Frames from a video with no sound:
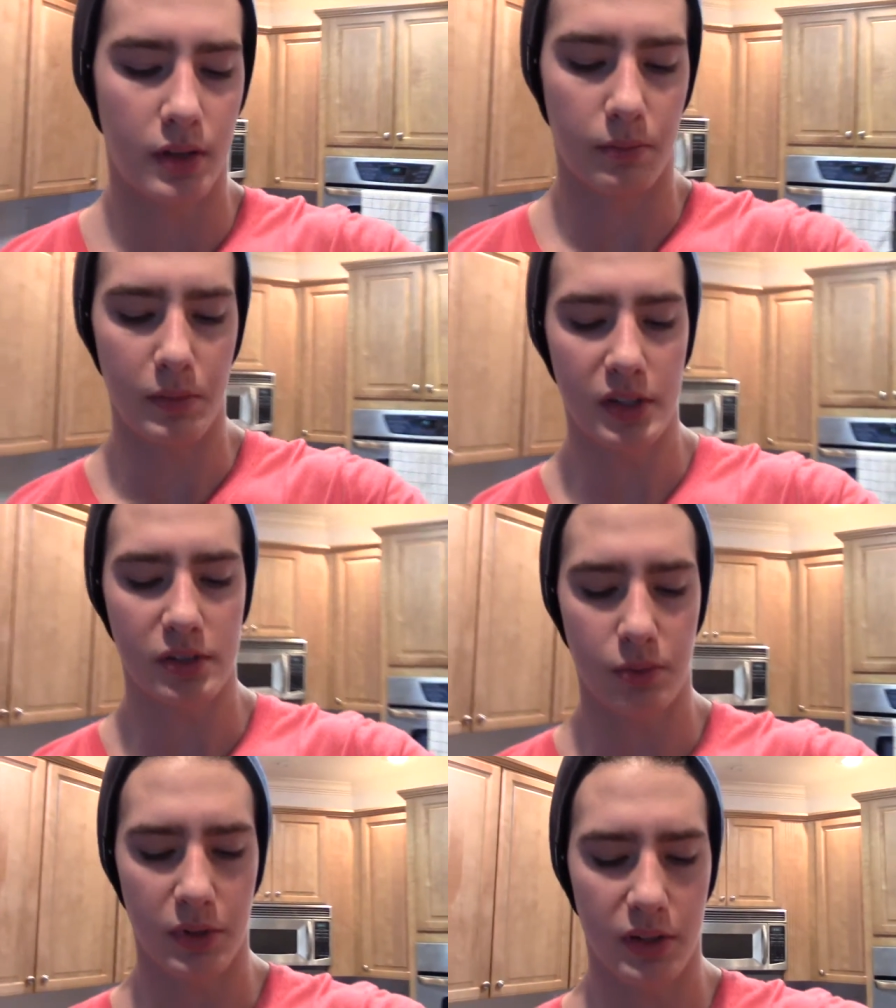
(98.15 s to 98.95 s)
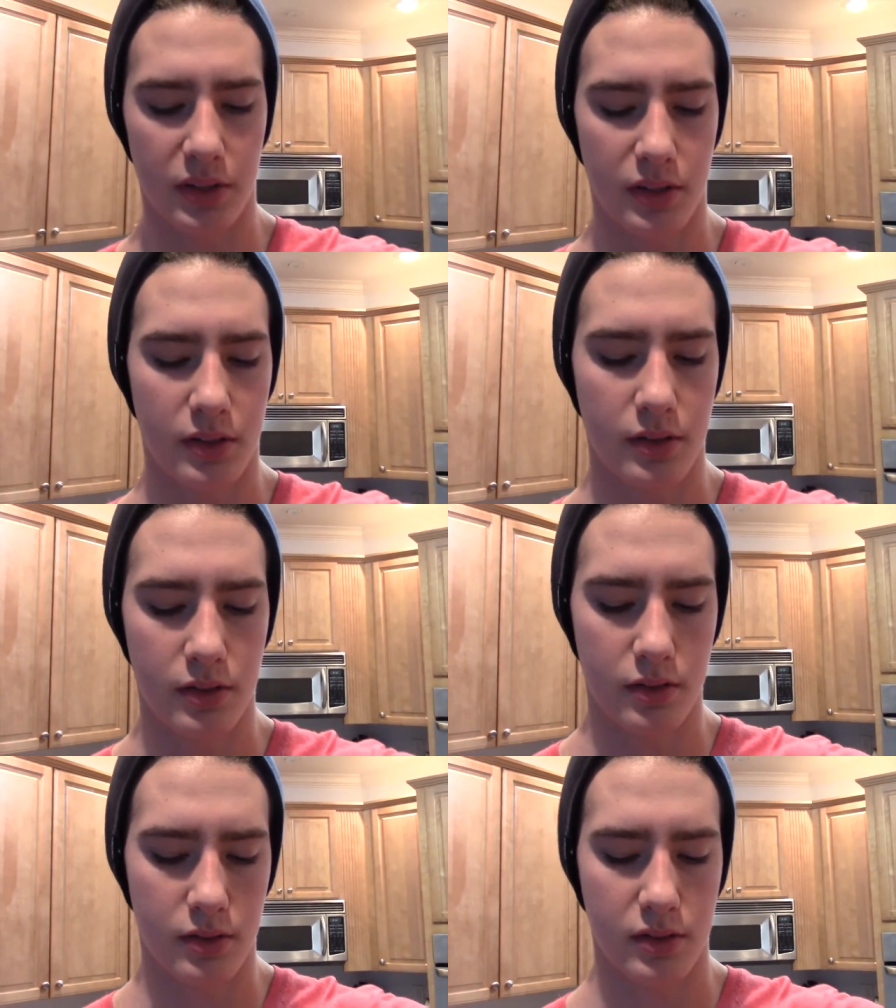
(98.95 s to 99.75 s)
mixed with
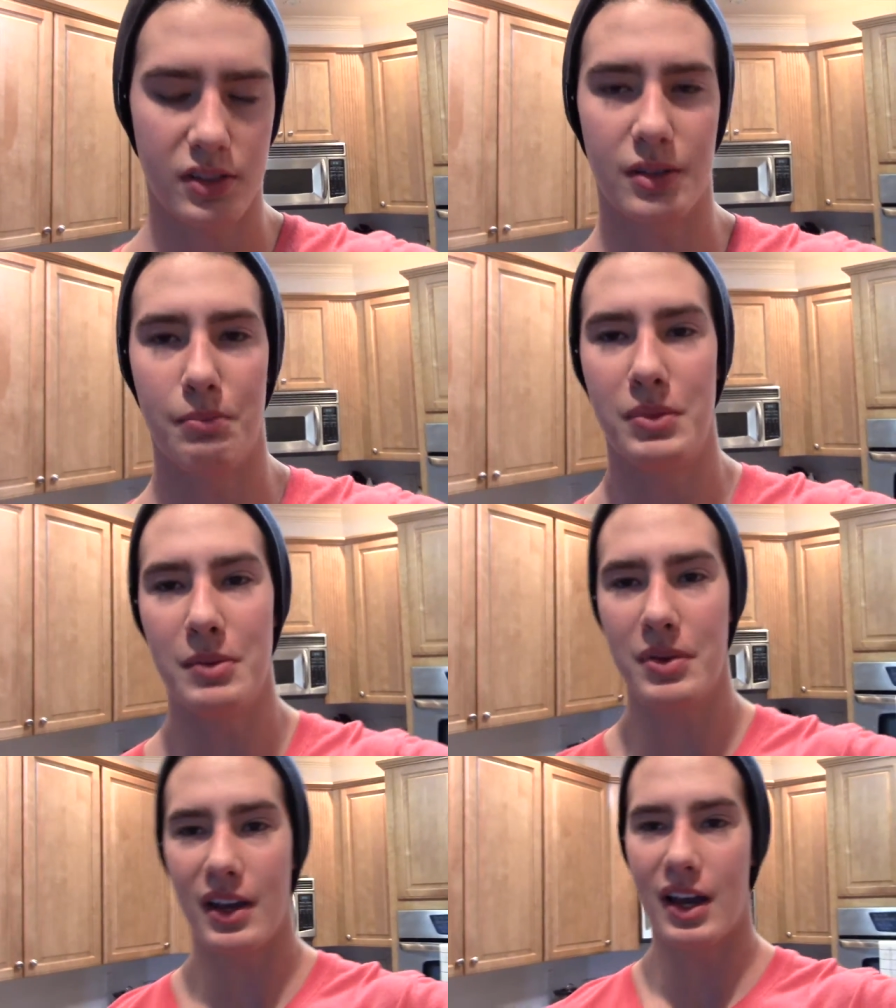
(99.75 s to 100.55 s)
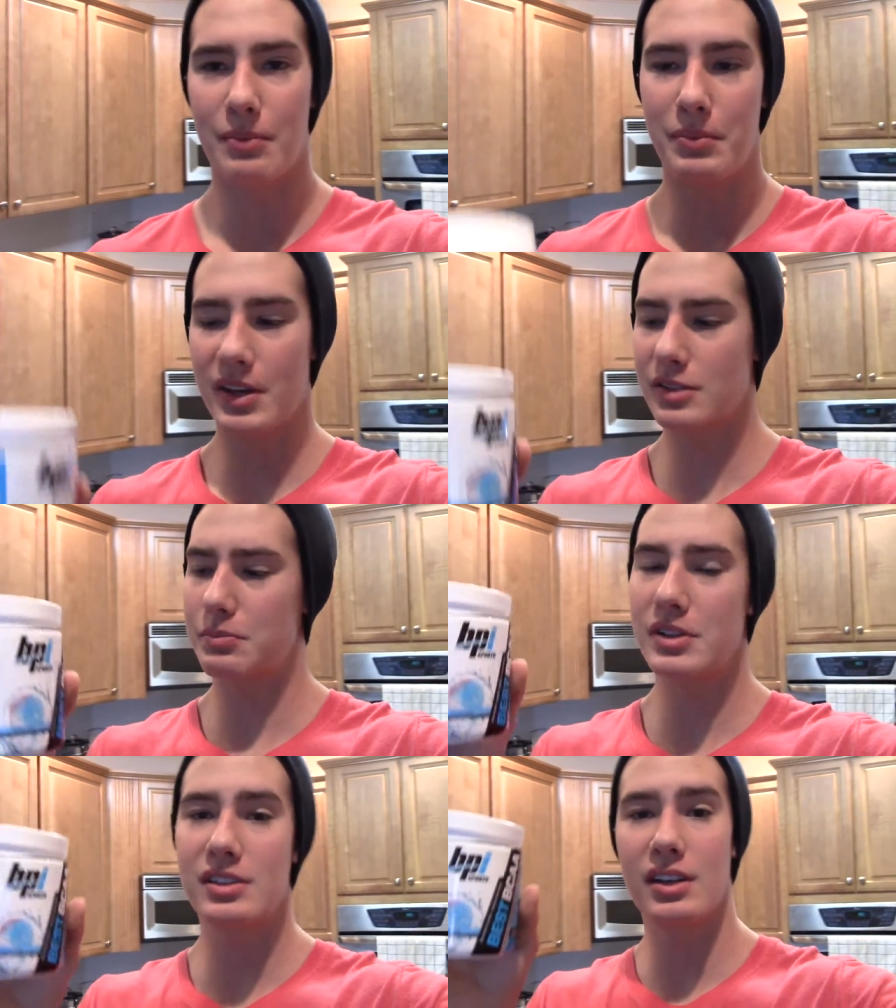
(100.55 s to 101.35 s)
some BPI Best
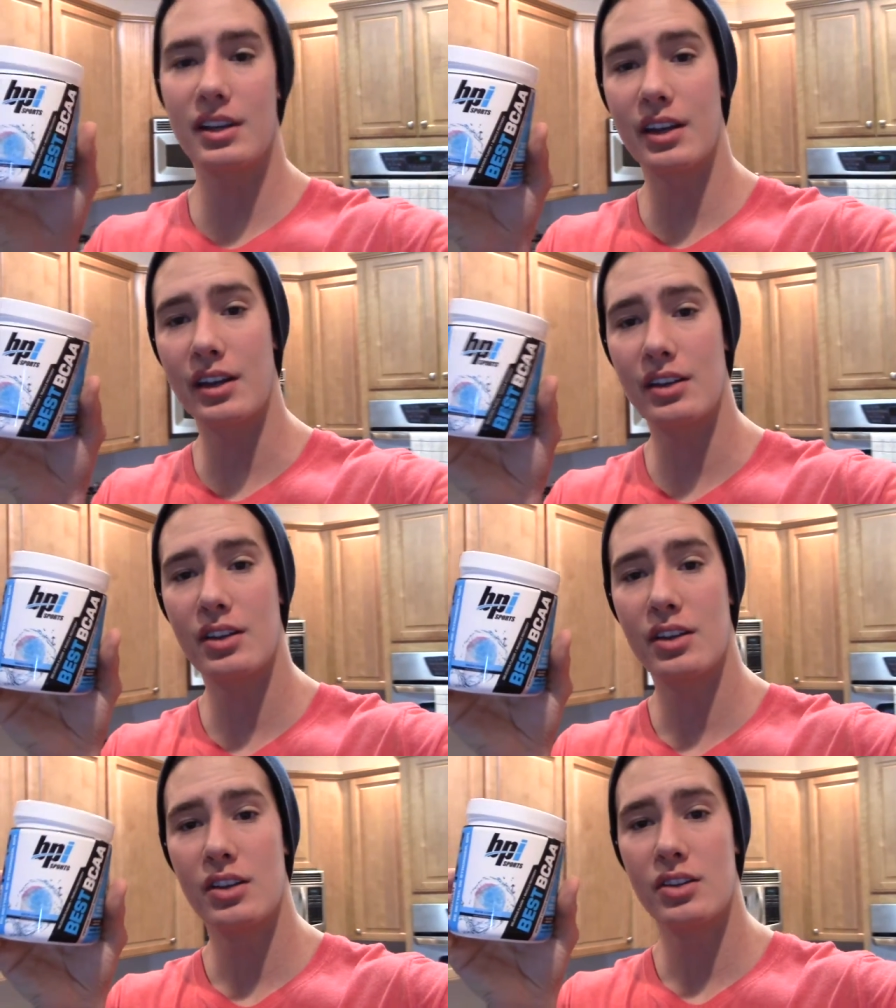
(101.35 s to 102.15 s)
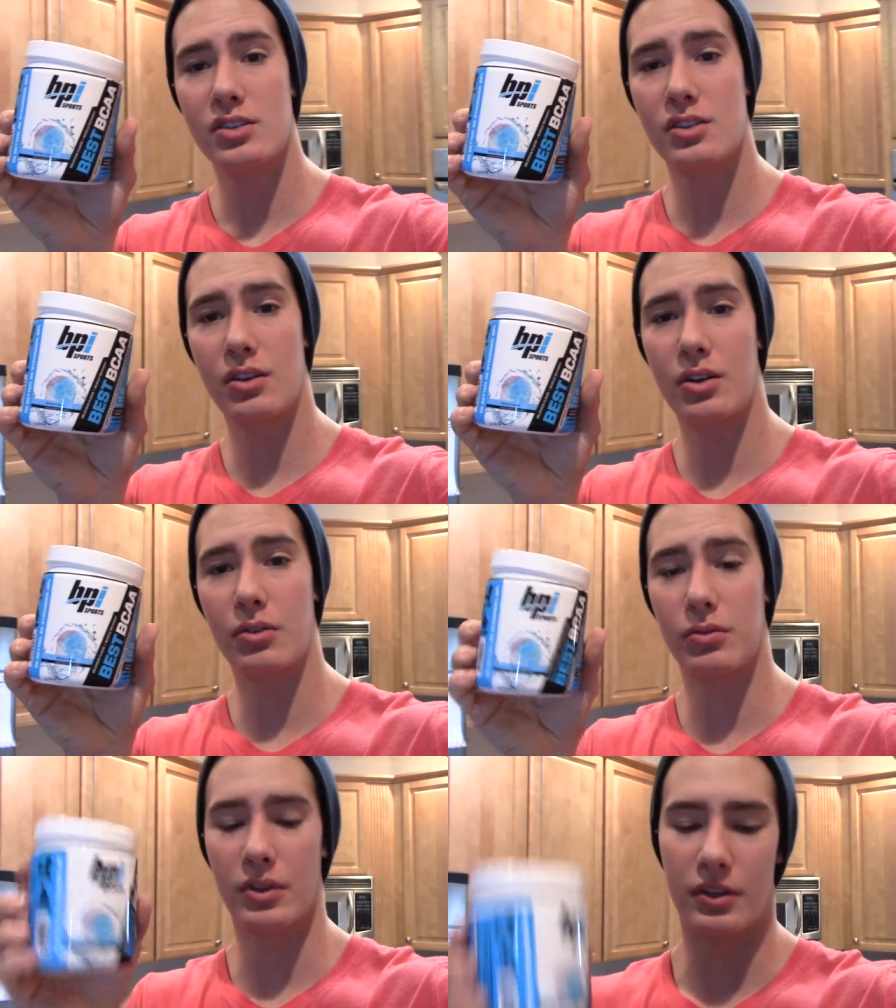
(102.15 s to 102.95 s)
BCAA snow
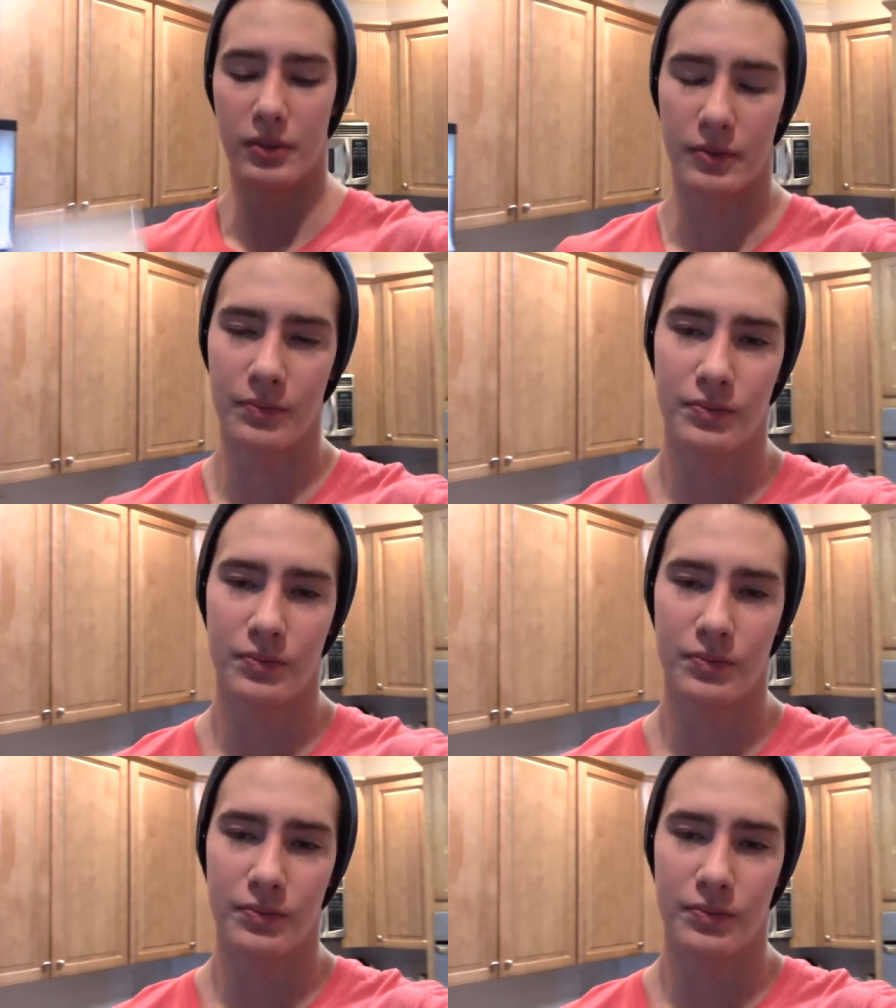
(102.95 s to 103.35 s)
cone flavor.